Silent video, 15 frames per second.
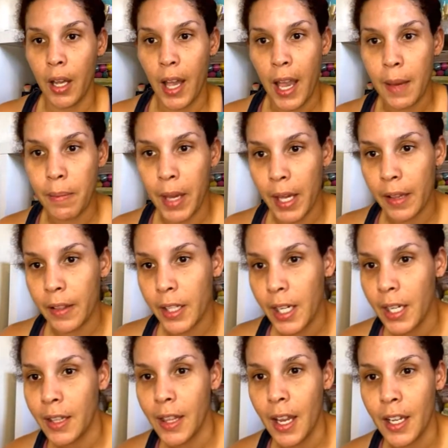Hey,
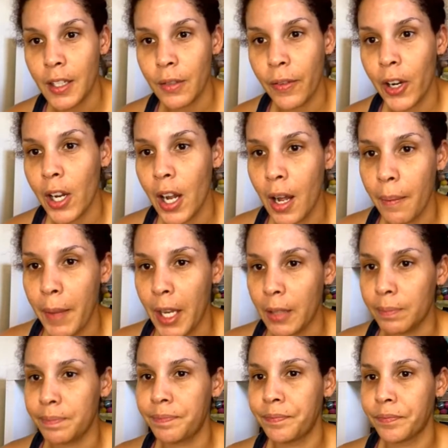Bailey, thanks for
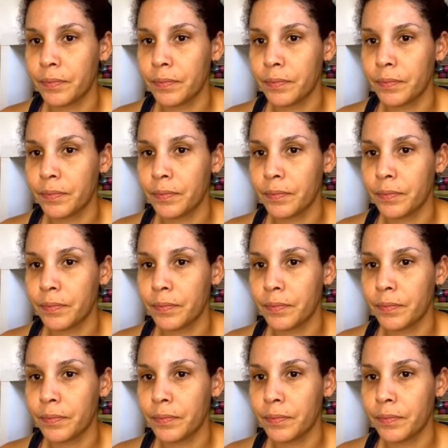coming.